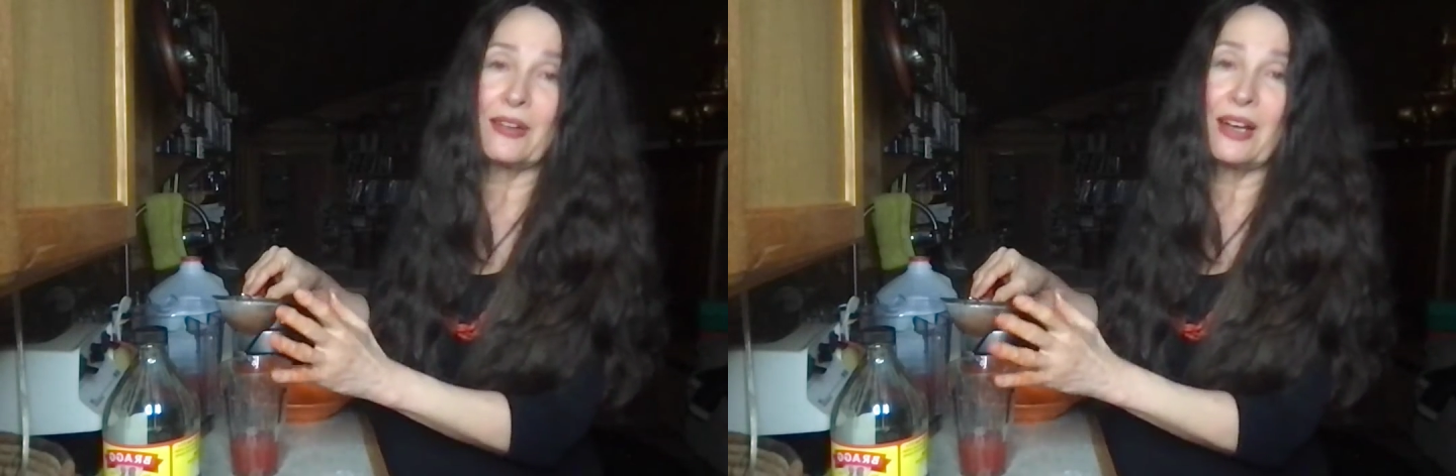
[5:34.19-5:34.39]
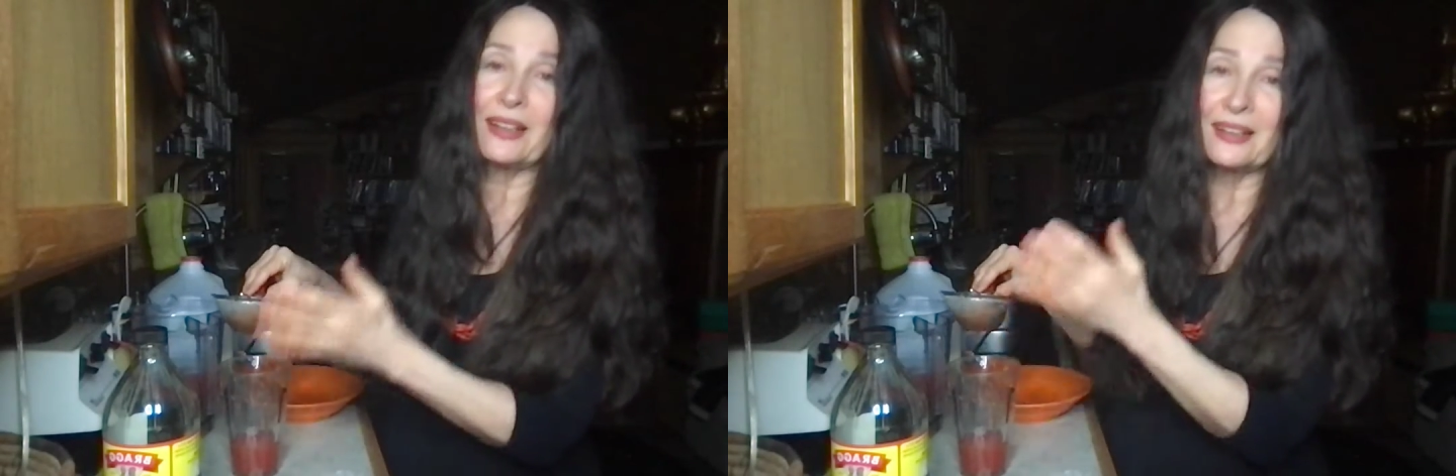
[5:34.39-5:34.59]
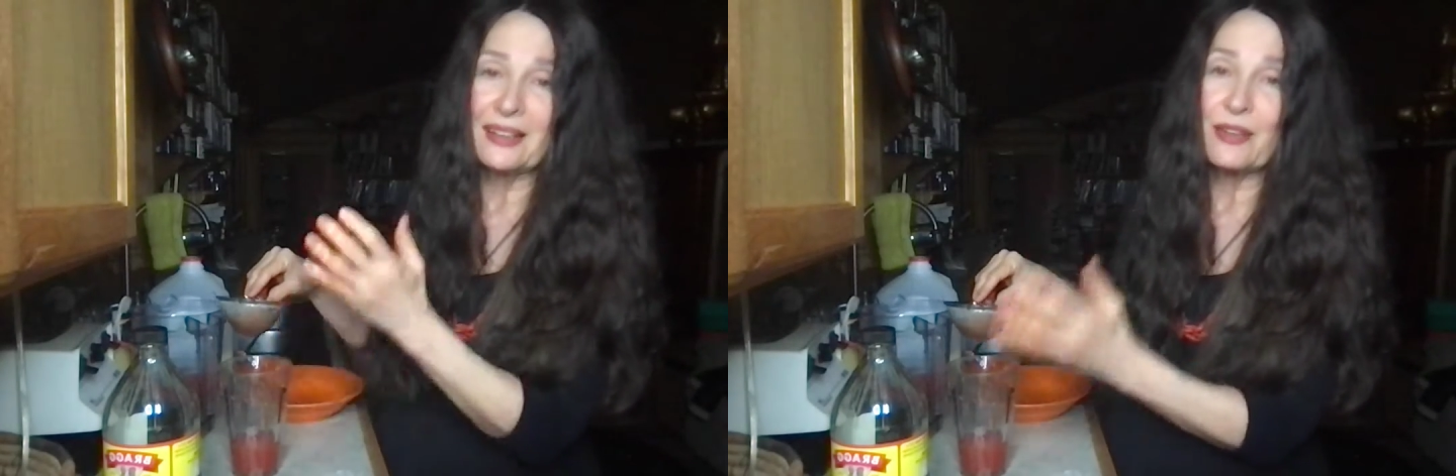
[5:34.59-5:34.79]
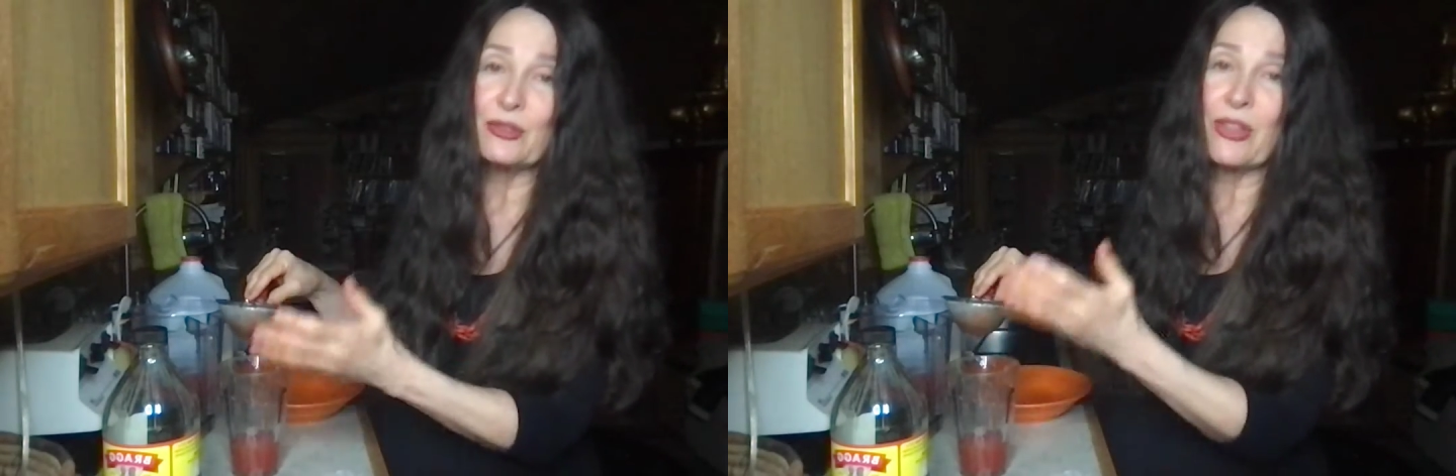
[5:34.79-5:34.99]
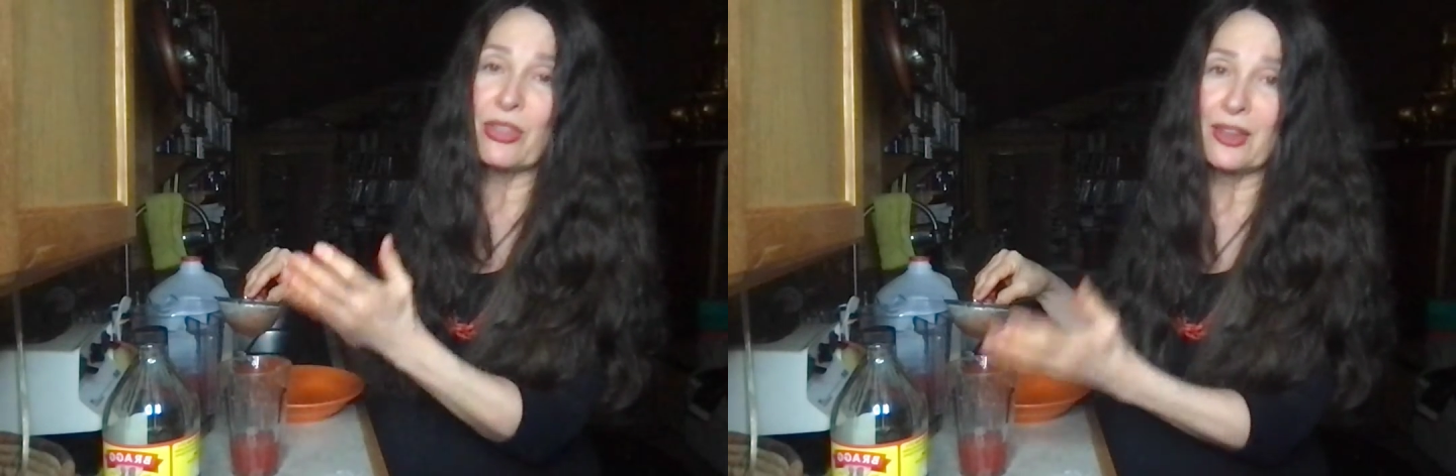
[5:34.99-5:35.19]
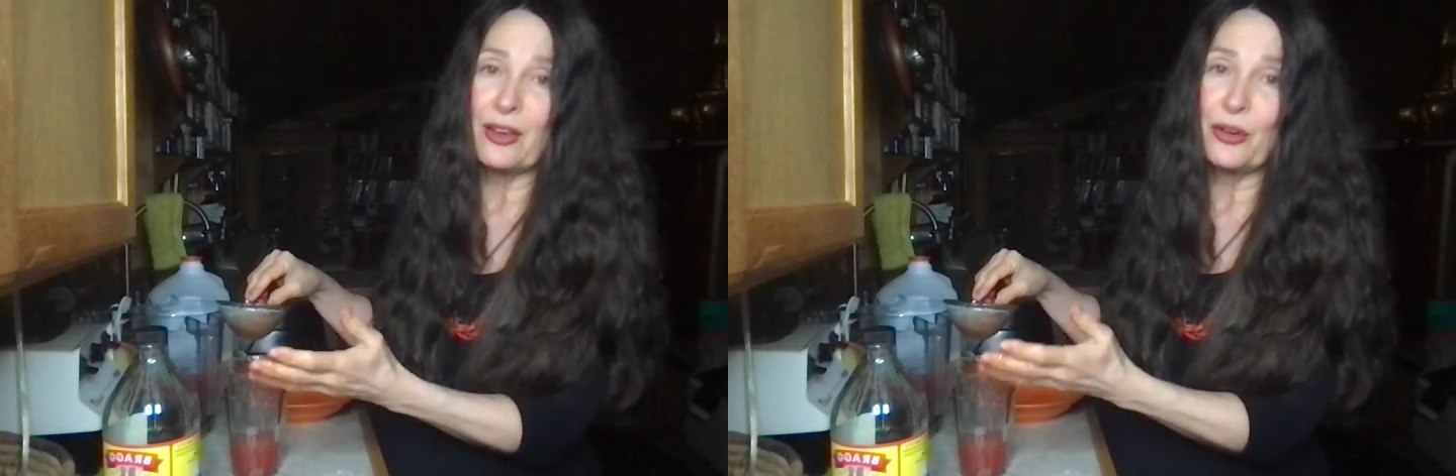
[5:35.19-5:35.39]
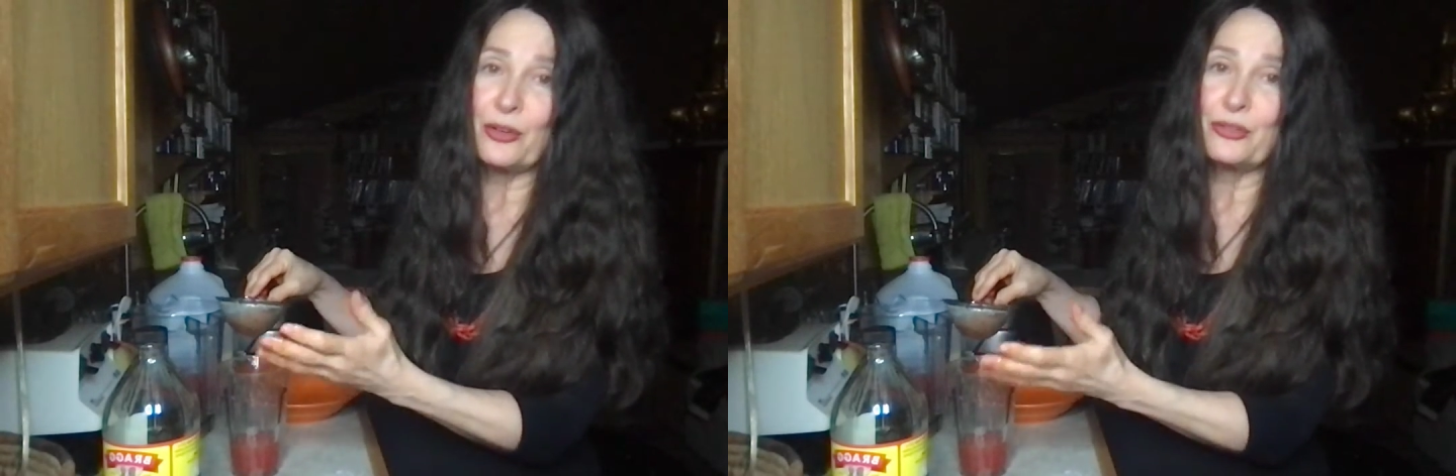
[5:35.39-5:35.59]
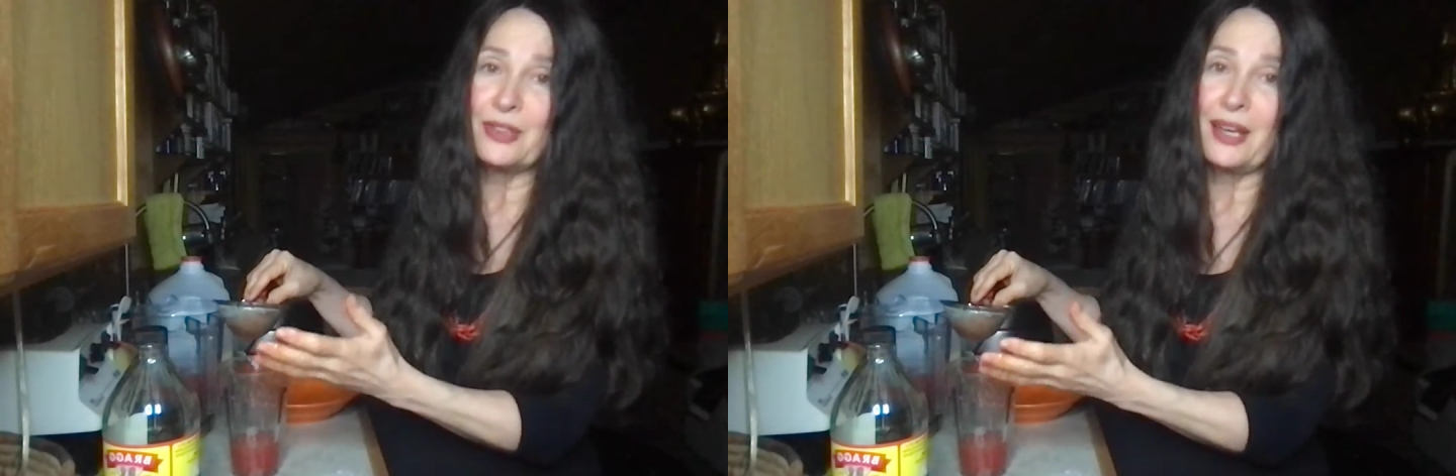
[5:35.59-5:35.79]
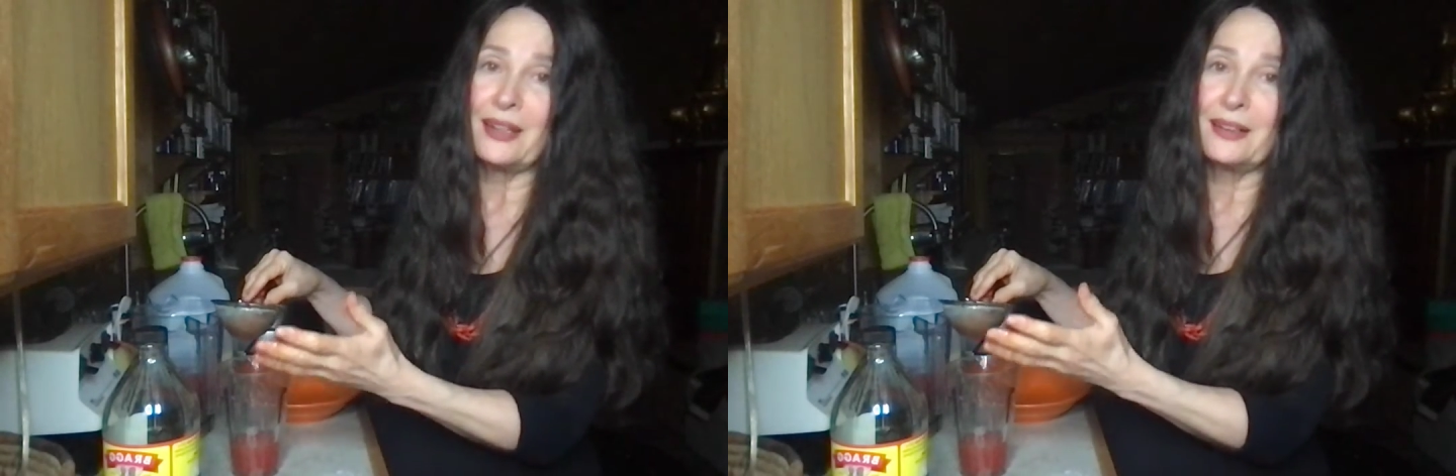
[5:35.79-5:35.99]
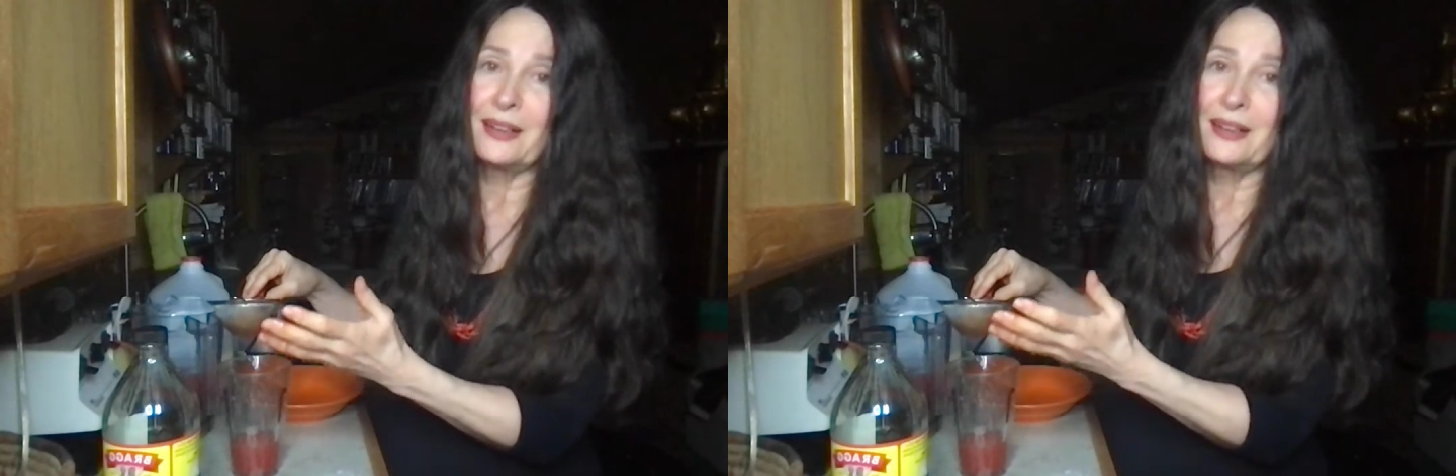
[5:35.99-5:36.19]
I can never think of
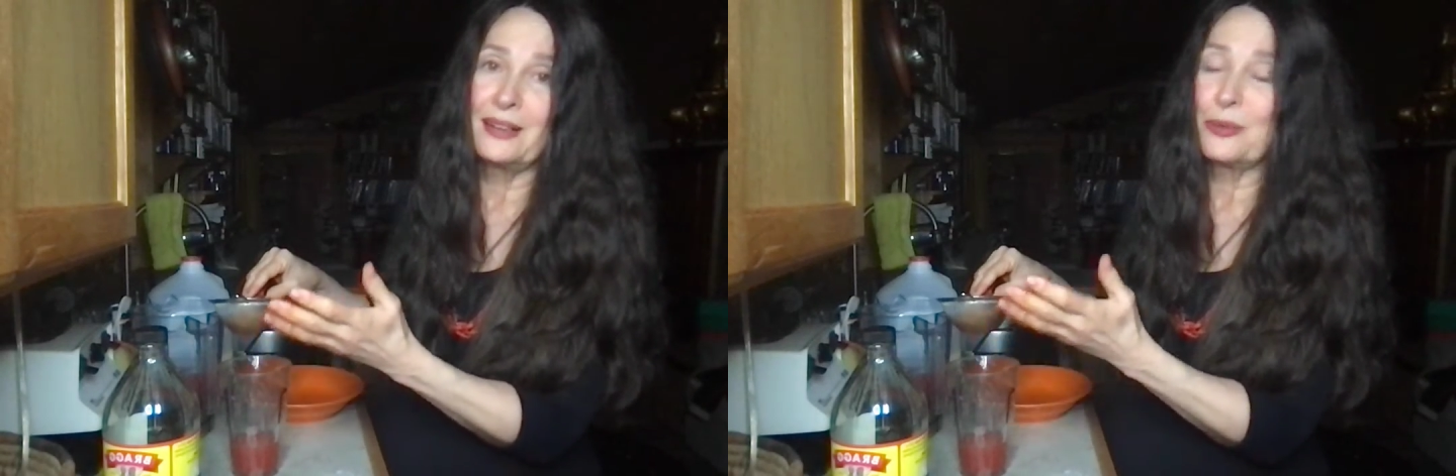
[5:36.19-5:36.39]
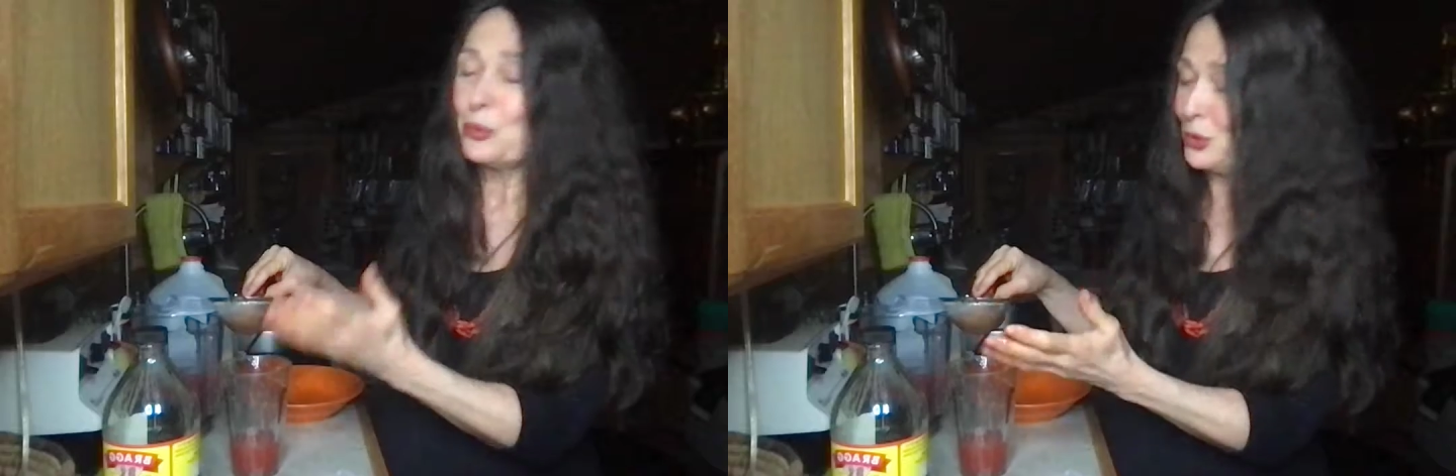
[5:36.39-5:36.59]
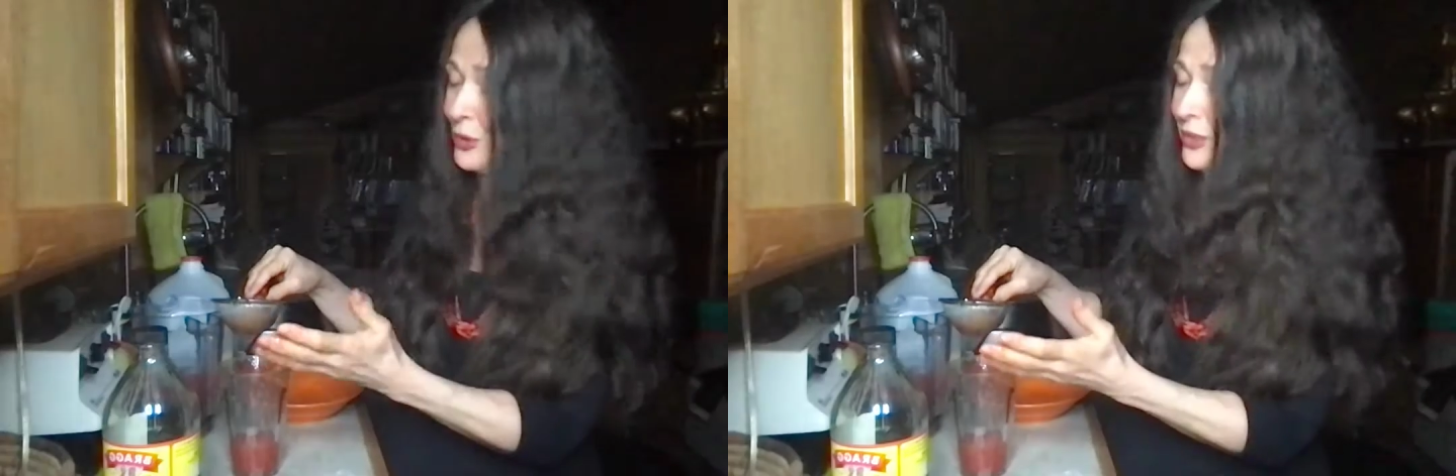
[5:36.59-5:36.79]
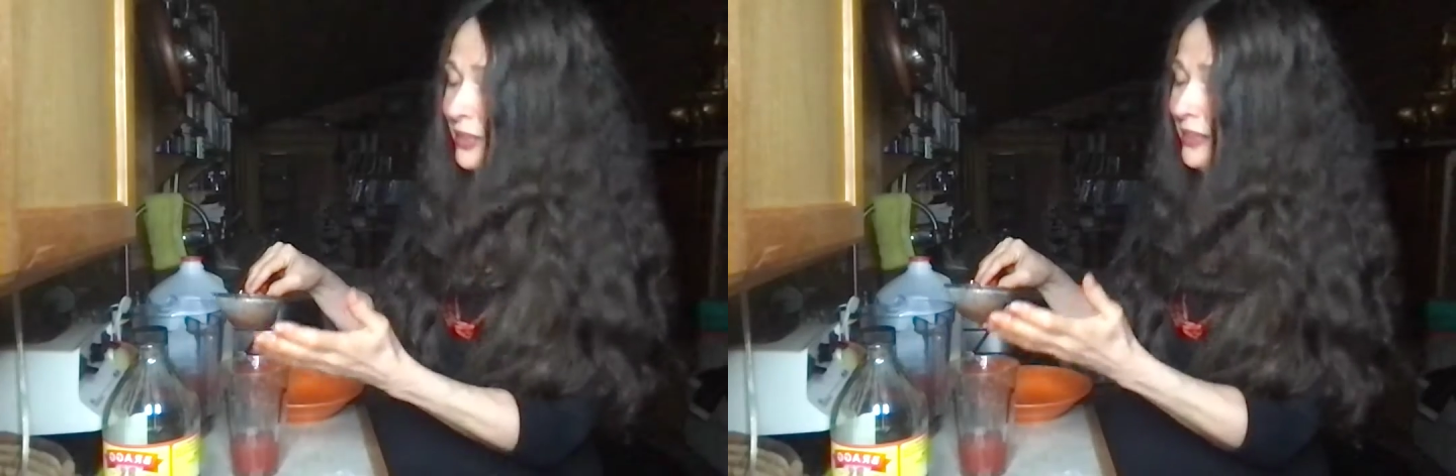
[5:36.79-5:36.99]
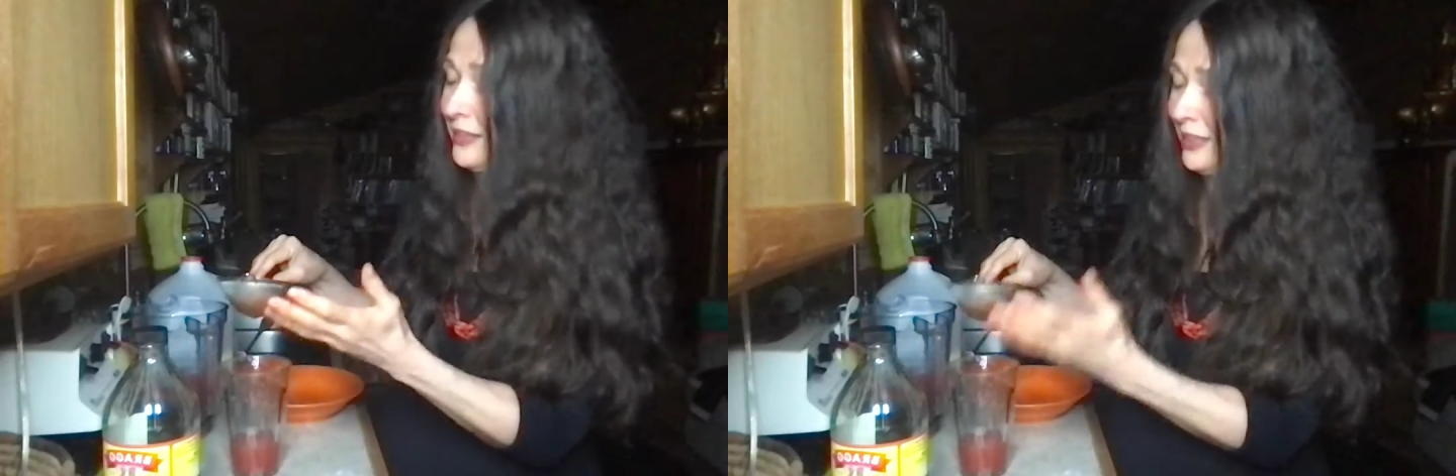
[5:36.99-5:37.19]
that word in